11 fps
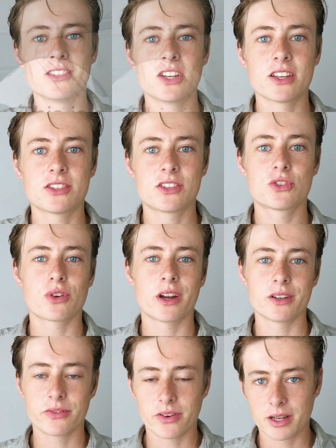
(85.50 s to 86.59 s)
suggest
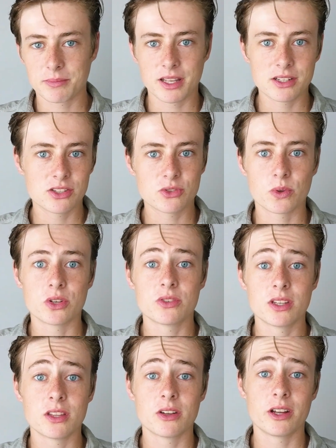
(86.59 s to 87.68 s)
trying to find places where you
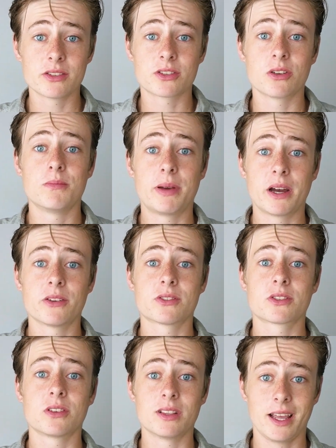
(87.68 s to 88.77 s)
see there is good
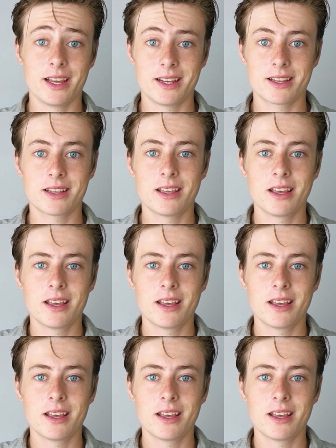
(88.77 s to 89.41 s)
bounce, good lighting.